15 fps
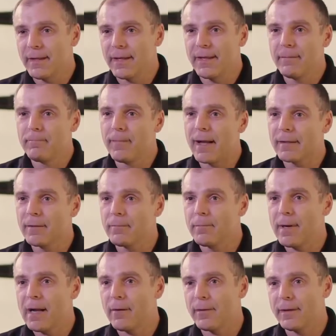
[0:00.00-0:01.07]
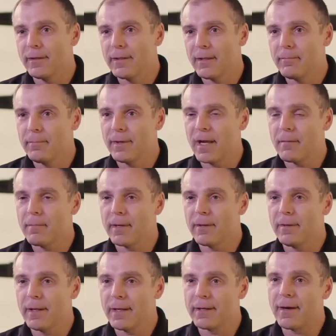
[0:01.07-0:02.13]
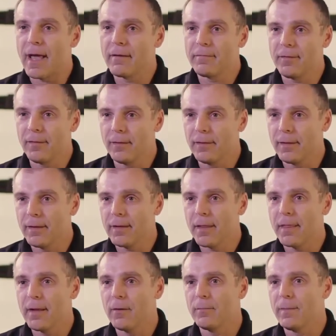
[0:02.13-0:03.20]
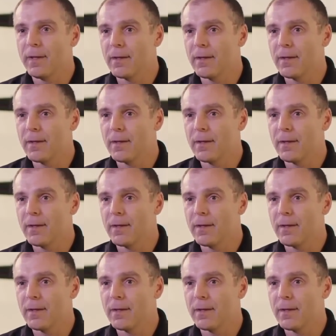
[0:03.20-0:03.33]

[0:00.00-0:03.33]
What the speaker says: a magnum-powered break barrel air rifle that would be